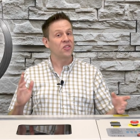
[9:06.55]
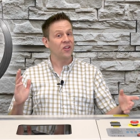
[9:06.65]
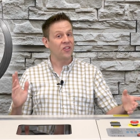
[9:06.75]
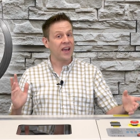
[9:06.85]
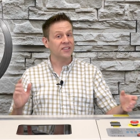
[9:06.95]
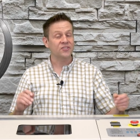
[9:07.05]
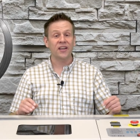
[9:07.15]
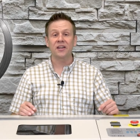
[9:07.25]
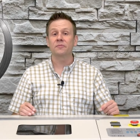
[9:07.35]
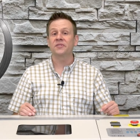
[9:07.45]
The last
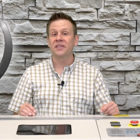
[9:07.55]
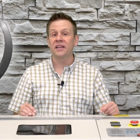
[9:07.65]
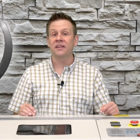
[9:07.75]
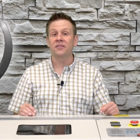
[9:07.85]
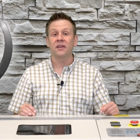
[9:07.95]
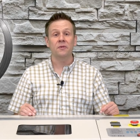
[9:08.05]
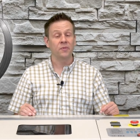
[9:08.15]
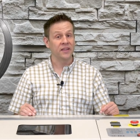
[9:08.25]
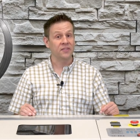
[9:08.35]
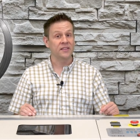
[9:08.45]
items needed to
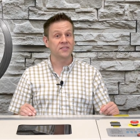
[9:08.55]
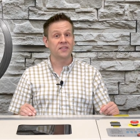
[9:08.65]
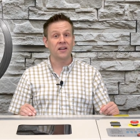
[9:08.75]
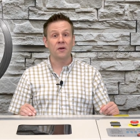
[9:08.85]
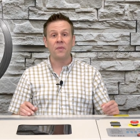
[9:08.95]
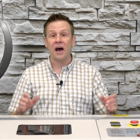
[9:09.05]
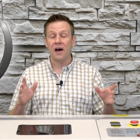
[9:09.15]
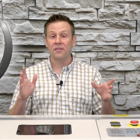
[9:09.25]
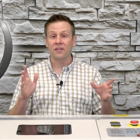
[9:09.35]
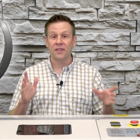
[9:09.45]
complete the setup
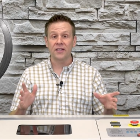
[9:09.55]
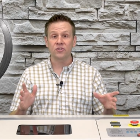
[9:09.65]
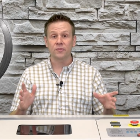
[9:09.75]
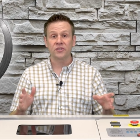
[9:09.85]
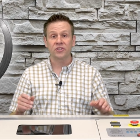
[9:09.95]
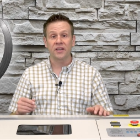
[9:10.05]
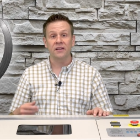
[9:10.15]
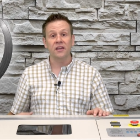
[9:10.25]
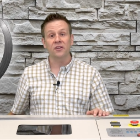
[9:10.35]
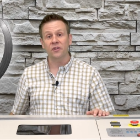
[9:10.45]
on the laser
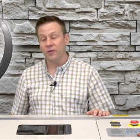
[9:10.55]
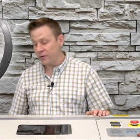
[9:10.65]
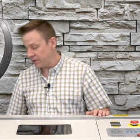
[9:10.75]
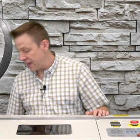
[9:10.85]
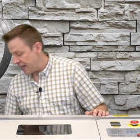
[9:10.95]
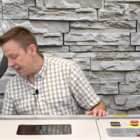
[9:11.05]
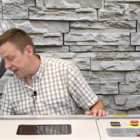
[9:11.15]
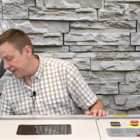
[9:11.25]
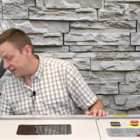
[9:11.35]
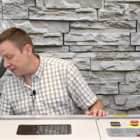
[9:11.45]
machine include
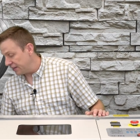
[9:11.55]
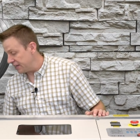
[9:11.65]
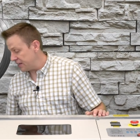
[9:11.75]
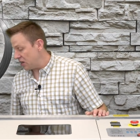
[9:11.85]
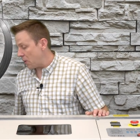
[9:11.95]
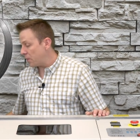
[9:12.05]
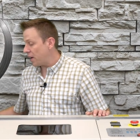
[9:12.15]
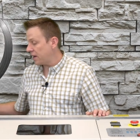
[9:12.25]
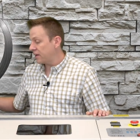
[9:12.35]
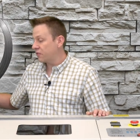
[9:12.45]
a clean
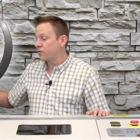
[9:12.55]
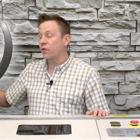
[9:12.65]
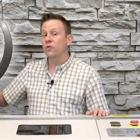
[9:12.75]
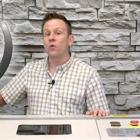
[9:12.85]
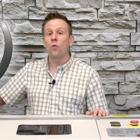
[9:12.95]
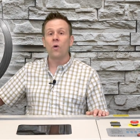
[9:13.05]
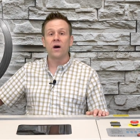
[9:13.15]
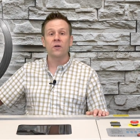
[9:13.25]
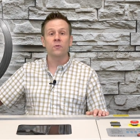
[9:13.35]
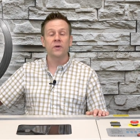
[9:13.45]
bucket for the
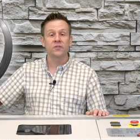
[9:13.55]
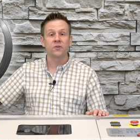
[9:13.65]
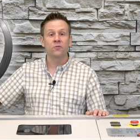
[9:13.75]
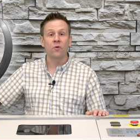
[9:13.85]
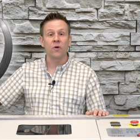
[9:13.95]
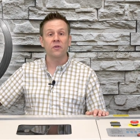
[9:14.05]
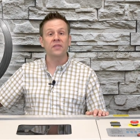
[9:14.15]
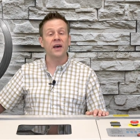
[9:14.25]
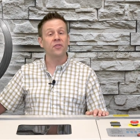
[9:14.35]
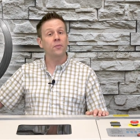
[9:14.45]
water reservoir
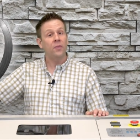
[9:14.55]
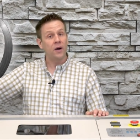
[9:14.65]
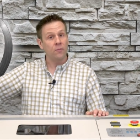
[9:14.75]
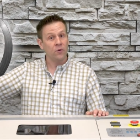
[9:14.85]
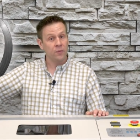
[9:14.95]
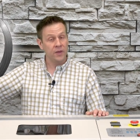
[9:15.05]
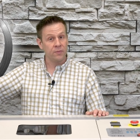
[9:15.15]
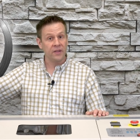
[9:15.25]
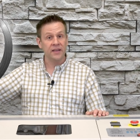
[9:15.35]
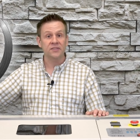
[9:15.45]
that the pump will be
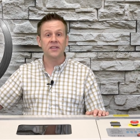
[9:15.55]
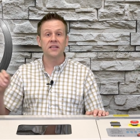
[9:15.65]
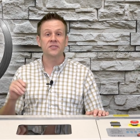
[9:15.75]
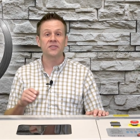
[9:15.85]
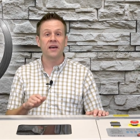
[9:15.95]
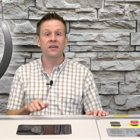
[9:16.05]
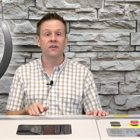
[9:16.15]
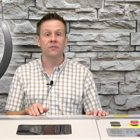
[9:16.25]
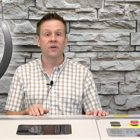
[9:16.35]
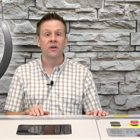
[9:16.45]
placed inside
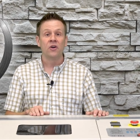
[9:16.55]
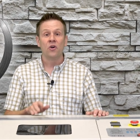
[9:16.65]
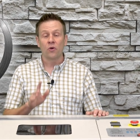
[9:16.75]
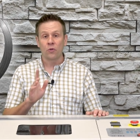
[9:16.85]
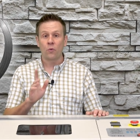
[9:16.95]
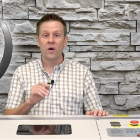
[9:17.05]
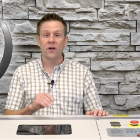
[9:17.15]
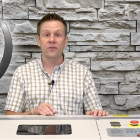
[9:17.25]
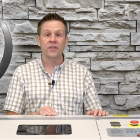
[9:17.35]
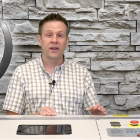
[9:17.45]
of. The
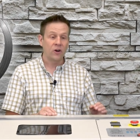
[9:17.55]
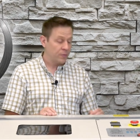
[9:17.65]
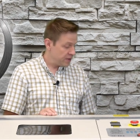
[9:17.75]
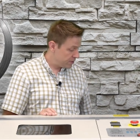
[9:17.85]
water that I'll be